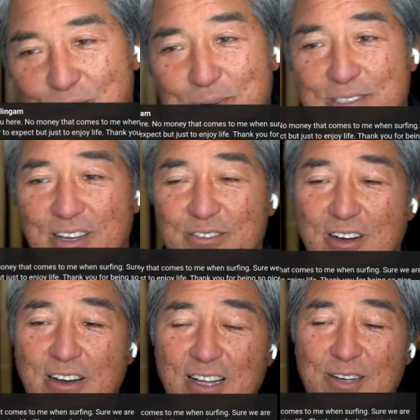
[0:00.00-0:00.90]
you must have
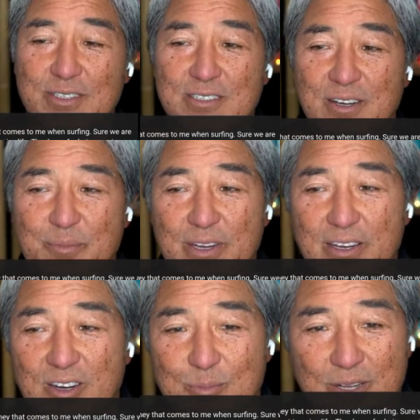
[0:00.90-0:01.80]
a hell of a time
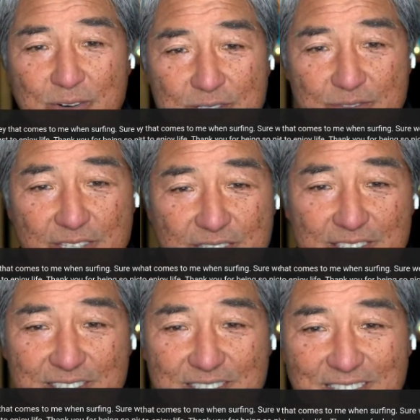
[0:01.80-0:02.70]
making airplane
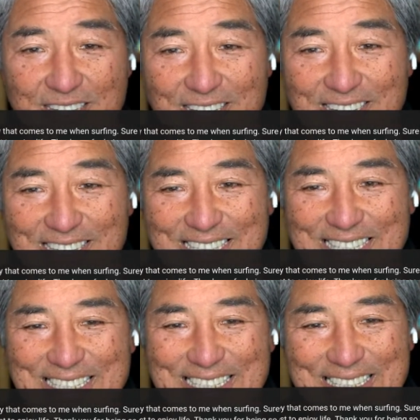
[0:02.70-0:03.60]
reservations.
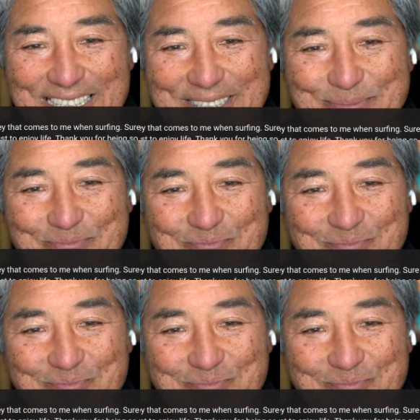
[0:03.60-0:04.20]
Wow.